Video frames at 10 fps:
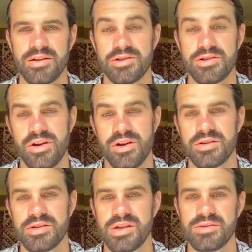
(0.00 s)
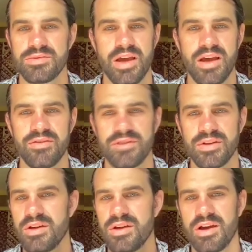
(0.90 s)
on sharks as we have
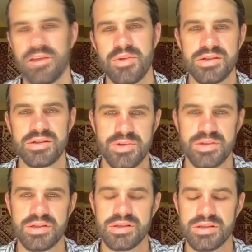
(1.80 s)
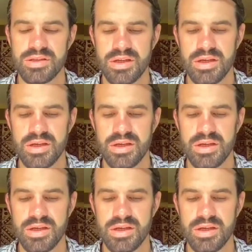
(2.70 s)
on many species.